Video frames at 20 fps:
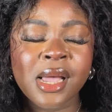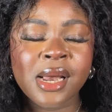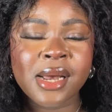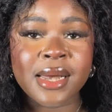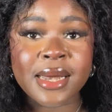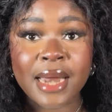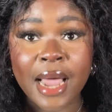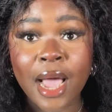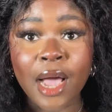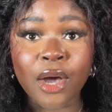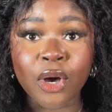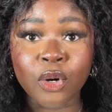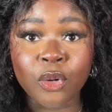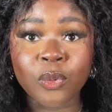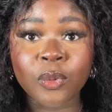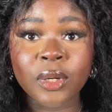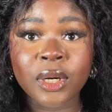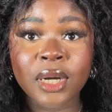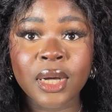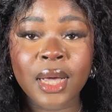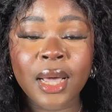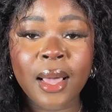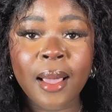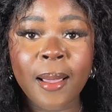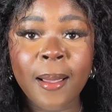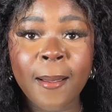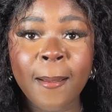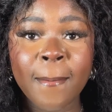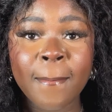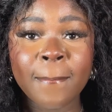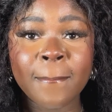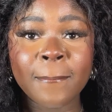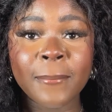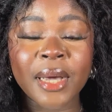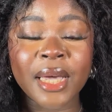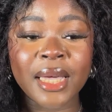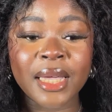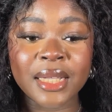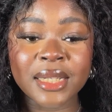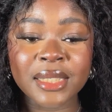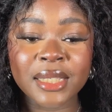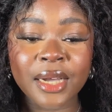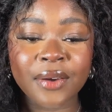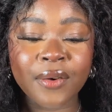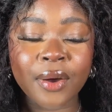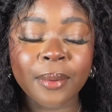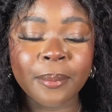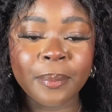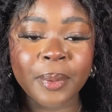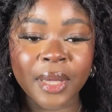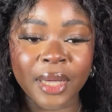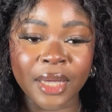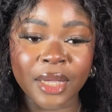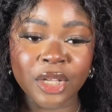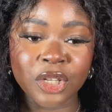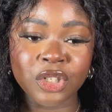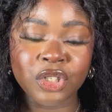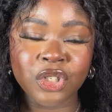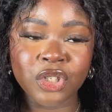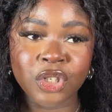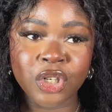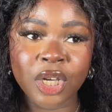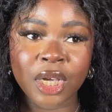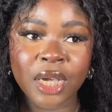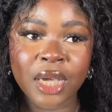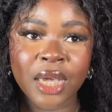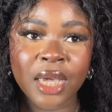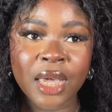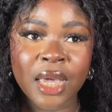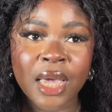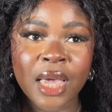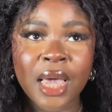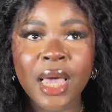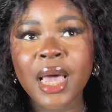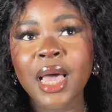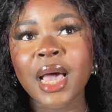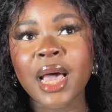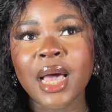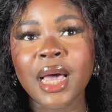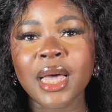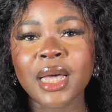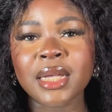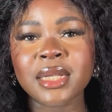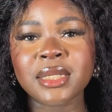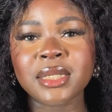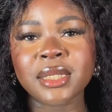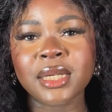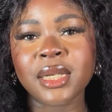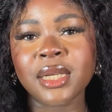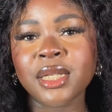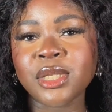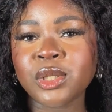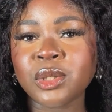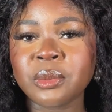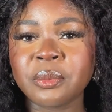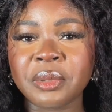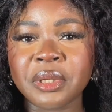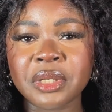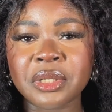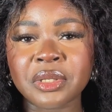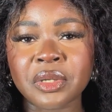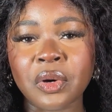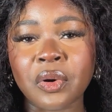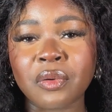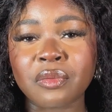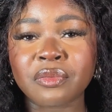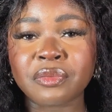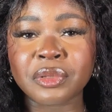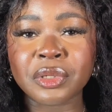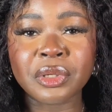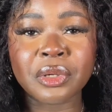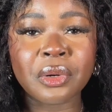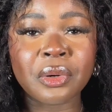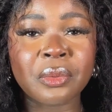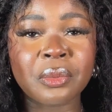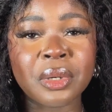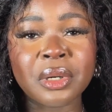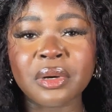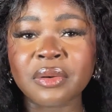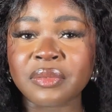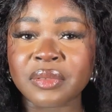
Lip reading: Now, my Instagram page has a little bit of, one of